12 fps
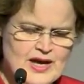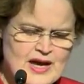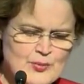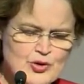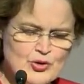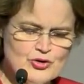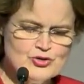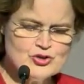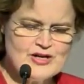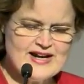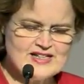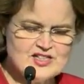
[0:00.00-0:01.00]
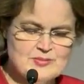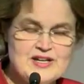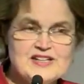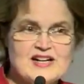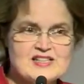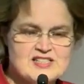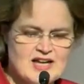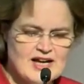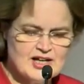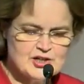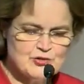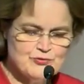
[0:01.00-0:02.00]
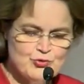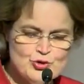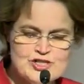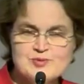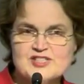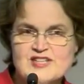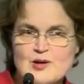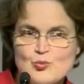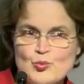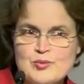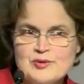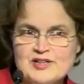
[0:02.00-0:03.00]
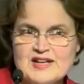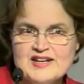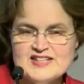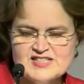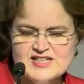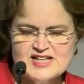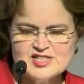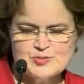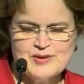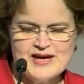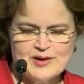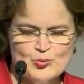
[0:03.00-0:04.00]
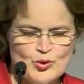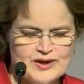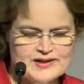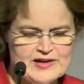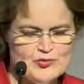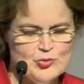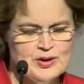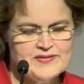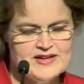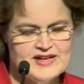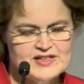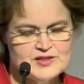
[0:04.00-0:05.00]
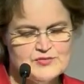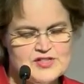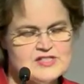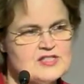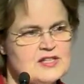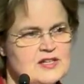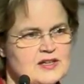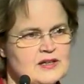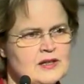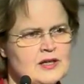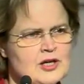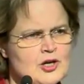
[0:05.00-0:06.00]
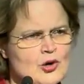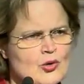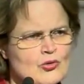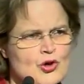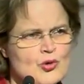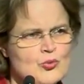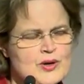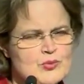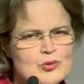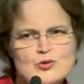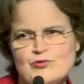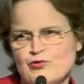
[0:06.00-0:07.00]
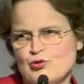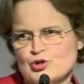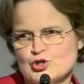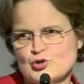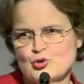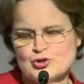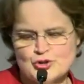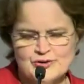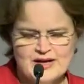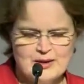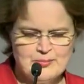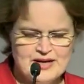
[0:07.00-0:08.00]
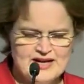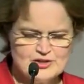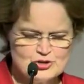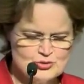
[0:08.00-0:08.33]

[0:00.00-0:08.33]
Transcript: And we're on track to meet our target of 40% women at SES Band 1 level by the end of this year, although we will fall short on our Band